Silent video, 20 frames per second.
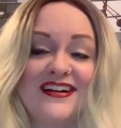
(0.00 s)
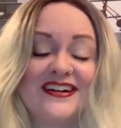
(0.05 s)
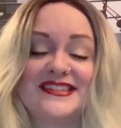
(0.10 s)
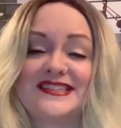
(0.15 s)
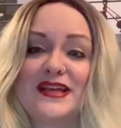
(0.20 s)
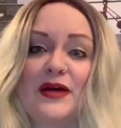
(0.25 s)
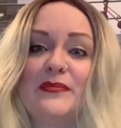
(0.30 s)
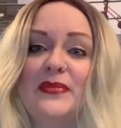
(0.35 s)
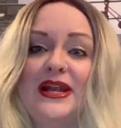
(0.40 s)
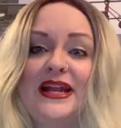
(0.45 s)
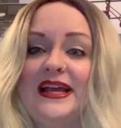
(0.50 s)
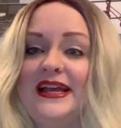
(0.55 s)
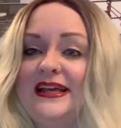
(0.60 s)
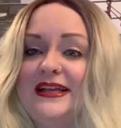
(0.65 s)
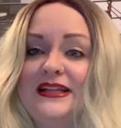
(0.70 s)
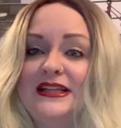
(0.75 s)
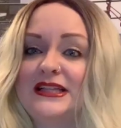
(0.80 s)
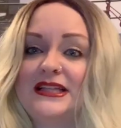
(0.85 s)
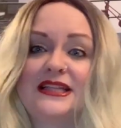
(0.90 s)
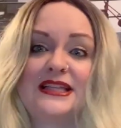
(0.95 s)
Is
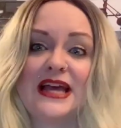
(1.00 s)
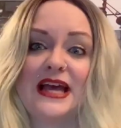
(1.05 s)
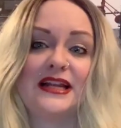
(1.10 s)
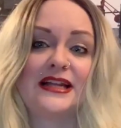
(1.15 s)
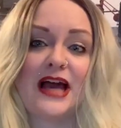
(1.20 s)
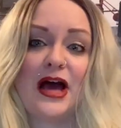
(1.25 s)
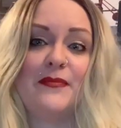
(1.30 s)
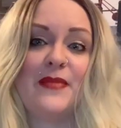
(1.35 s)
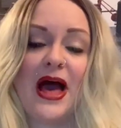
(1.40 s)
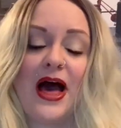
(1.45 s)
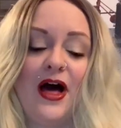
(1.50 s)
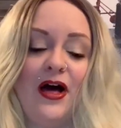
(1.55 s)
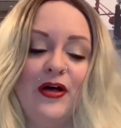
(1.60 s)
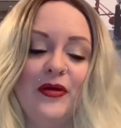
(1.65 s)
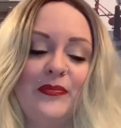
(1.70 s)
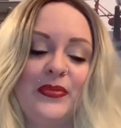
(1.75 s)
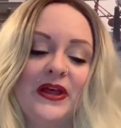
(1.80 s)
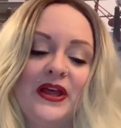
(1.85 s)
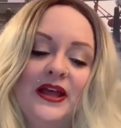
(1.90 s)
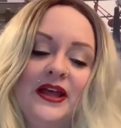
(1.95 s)
somebody can come
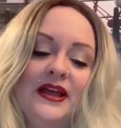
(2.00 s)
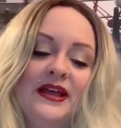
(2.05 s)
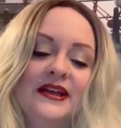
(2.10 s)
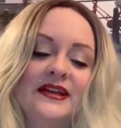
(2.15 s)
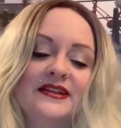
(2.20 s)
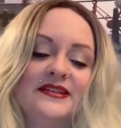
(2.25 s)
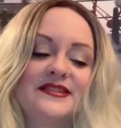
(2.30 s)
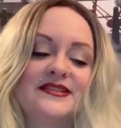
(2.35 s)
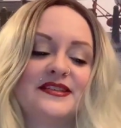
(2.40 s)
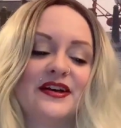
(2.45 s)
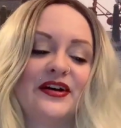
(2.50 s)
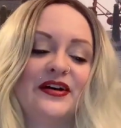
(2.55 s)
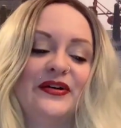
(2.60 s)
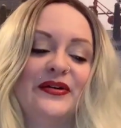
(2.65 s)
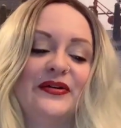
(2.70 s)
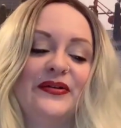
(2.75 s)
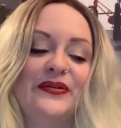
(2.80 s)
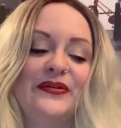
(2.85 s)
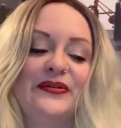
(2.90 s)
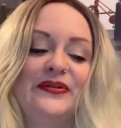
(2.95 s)
help?"
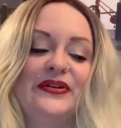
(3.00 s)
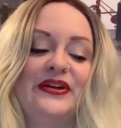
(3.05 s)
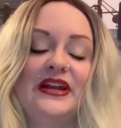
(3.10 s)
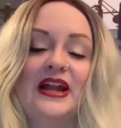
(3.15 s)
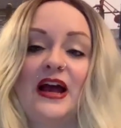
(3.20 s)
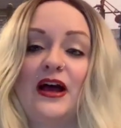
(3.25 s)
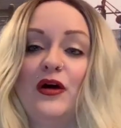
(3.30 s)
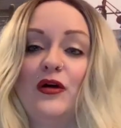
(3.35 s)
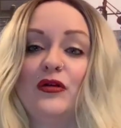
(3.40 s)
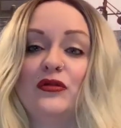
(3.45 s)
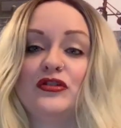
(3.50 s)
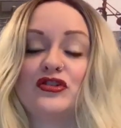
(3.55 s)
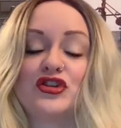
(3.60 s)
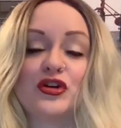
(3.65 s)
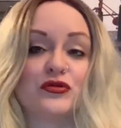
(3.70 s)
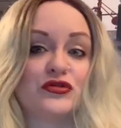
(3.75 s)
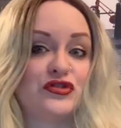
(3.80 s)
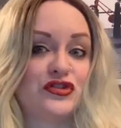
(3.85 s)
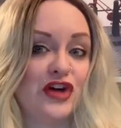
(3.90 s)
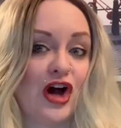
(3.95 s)
So now the
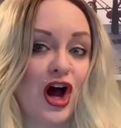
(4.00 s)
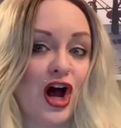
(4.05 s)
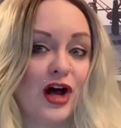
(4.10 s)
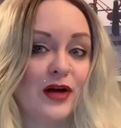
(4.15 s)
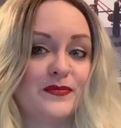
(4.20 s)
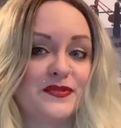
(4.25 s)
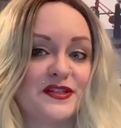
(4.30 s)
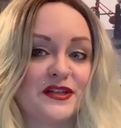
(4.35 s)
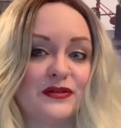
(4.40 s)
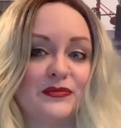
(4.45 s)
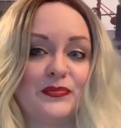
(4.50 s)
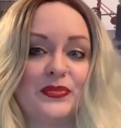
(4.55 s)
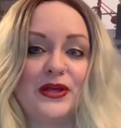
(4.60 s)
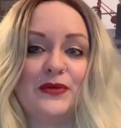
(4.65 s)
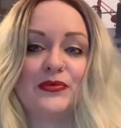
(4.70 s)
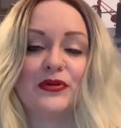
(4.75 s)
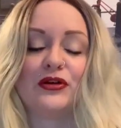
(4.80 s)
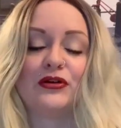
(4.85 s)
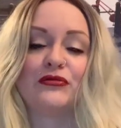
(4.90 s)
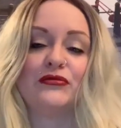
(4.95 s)
show stops and
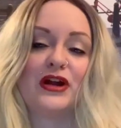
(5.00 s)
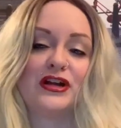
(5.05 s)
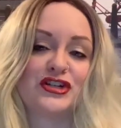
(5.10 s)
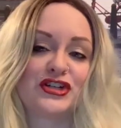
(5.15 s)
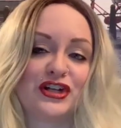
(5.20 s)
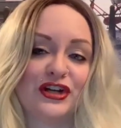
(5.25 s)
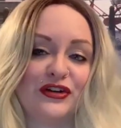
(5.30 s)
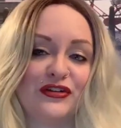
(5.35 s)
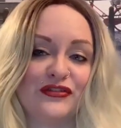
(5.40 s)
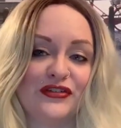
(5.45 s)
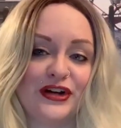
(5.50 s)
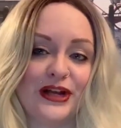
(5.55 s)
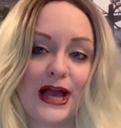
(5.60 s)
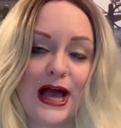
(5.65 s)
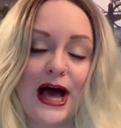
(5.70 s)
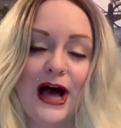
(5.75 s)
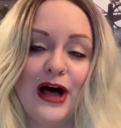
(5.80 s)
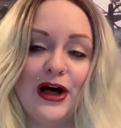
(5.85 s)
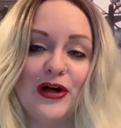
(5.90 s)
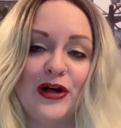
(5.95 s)
people are rushing over to
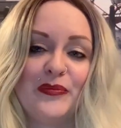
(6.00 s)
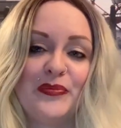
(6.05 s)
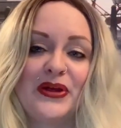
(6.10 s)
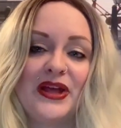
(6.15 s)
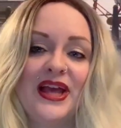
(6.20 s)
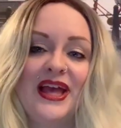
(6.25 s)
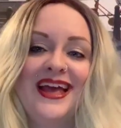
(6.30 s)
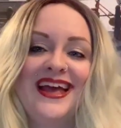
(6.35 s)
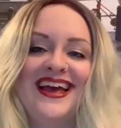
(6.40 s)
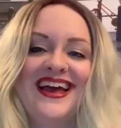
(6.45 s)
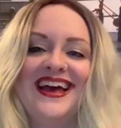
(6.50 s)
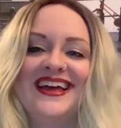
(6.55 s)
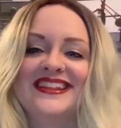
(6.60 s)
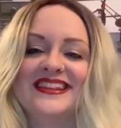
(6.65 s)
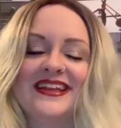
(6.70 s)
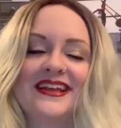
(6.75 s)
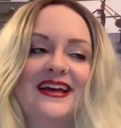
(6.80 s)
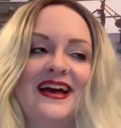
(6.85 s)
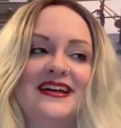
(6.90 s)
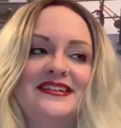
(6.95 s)
help, and
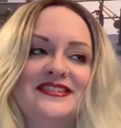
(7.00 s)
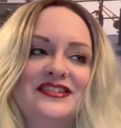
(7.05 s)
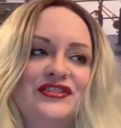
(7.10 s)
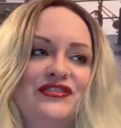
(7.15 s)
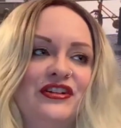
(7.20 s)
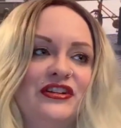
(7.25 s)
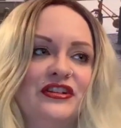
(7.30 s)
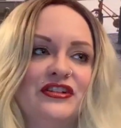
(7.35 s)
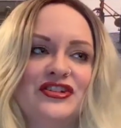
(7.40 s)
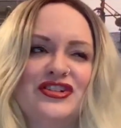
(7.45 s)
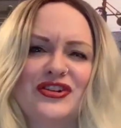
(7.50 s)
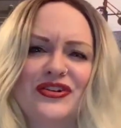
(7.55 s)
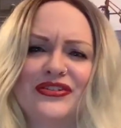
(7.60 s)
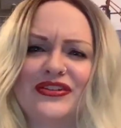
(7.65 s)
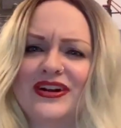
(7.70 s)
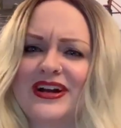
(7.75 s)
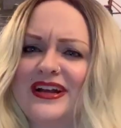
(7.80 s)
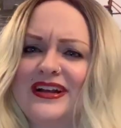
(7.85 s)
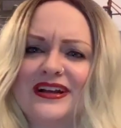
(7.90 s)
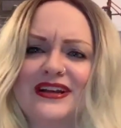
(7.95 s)
the guys doing the show,
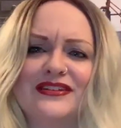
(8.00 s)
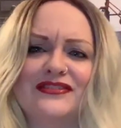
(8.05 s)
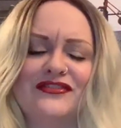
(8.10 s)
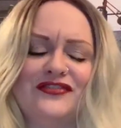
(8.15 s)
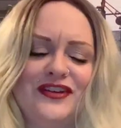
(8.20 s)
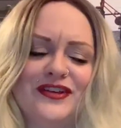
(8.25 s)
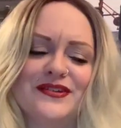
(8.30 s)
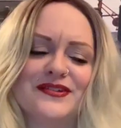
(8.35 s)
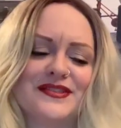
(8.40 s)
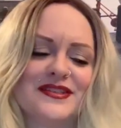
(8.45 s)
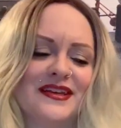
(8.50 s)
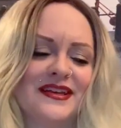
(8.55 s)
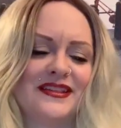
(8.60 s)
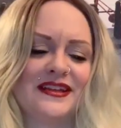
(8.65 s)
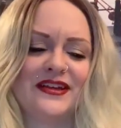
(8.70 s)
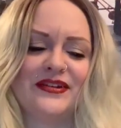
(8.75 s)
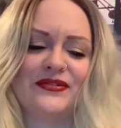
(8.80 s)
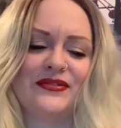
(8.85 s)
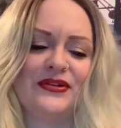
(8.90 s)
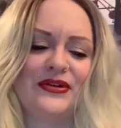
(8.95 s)
they're kind of confused, like
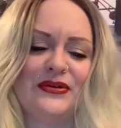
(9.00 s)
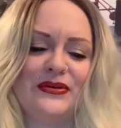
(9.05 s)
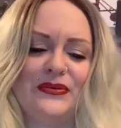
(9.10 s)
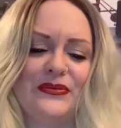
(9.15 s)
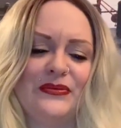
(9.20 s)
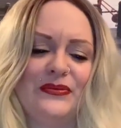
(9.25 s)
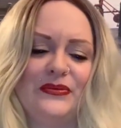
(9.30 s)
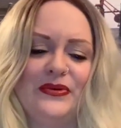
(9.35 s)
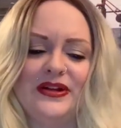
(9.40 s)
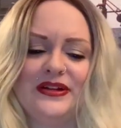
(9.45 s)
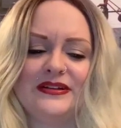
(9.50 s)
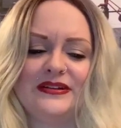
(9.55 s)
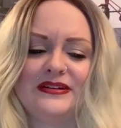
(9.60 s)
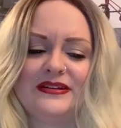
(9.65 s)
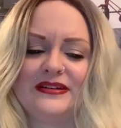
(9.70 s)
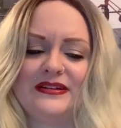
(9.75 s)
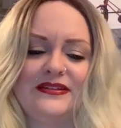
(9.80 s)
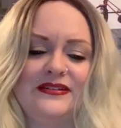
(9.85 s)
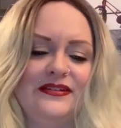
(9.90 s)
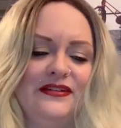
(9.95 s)
they don't know what
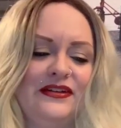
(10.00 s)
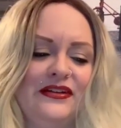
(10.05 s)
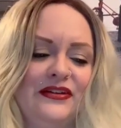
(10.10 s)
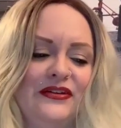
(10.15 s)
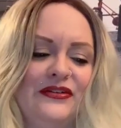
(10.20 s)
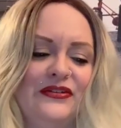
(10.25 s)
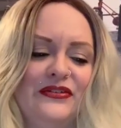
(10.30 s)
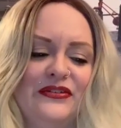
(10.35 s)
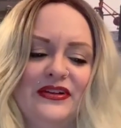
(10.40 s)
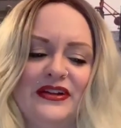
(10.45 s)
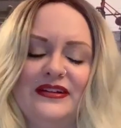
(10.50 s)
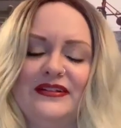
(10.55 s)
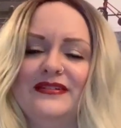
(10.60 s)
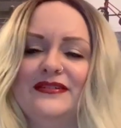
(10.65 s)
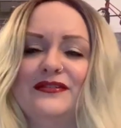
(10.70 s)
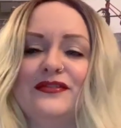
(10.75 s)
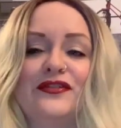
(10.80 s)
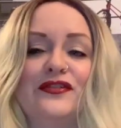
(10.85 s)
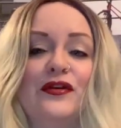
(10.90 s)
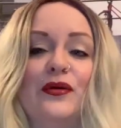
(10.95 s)
to do,
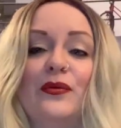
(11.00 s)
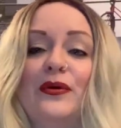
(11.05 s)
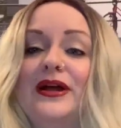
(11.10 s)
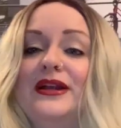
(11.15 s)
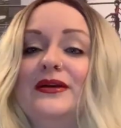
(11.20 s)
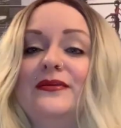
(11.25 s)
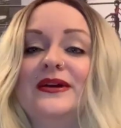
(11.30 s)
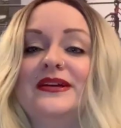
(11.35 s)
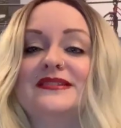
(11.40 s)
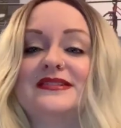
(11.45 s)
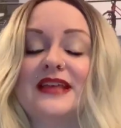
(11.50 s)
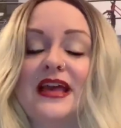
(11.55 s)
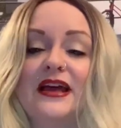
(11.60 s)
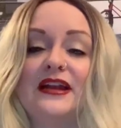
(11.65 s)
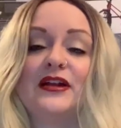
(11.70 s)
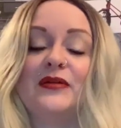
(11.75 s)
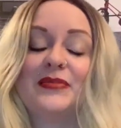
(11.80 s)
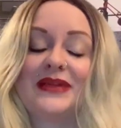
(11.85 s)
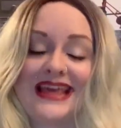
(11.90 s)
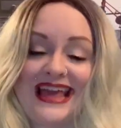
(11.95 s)
and so anyways, they
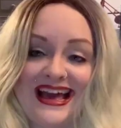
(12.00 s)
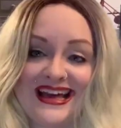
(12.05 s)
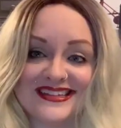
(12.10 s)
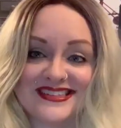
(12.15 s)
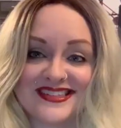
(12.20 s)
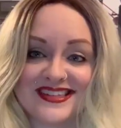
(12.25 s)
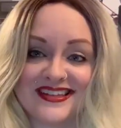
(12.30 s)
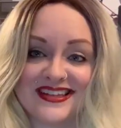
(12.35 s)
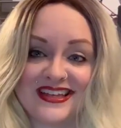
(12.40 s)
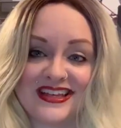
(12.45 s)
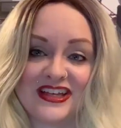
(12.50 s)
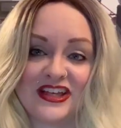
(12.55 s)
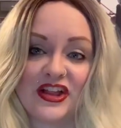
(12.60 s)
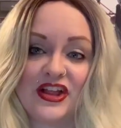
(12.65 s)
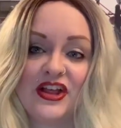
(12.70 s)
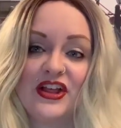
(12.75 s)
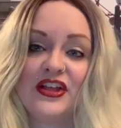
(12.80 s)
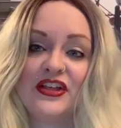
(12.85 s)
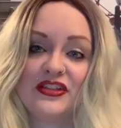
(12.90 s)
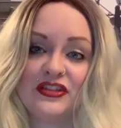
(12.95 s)
end up canceling
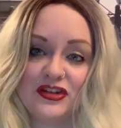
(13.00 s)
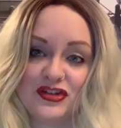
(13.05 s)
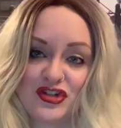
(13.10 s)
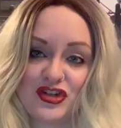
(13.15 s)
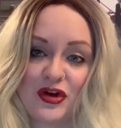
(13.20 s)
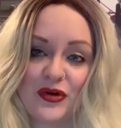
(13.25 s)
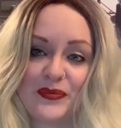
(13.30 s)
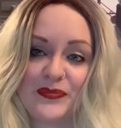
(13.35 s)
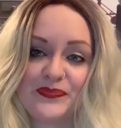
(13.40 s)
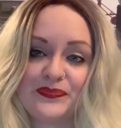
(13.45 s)
the show.